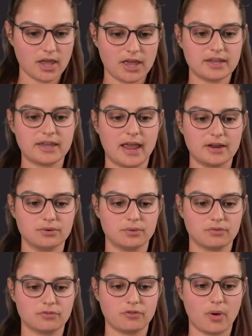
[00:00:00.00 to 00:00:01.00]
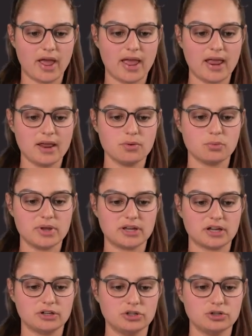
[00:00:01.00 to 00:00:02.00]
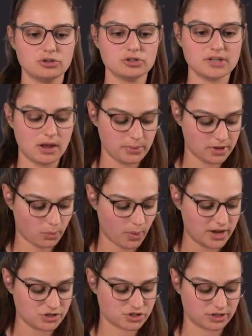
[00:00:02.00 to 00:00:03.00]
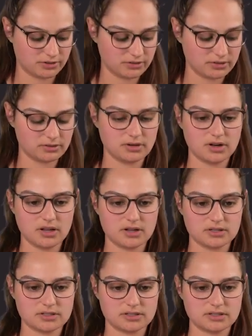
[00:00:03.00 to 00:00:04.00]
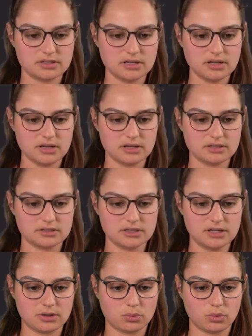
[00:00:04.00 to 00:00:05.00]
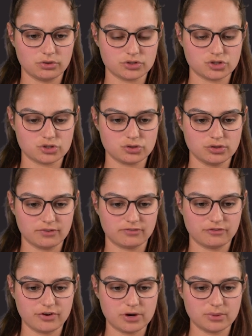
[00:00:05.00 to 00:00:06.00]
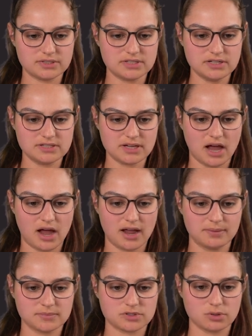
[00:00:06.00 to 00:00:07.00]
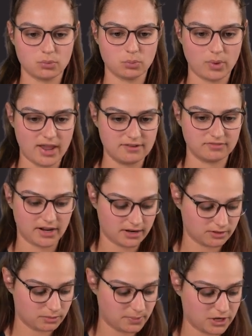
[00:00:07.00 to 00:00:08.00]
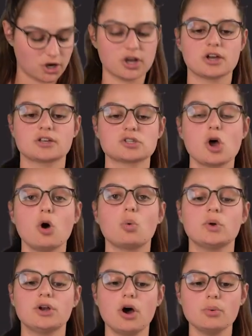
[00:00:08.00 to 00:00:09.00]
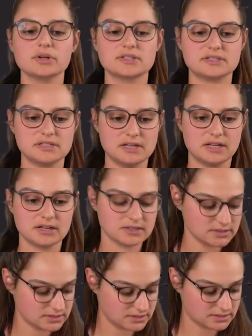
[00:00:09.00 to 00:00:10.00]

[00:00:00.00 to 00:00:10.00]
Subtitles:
Again, for A, we can use our equation. C is equals to the frequency times the wavelength, because we know what C is.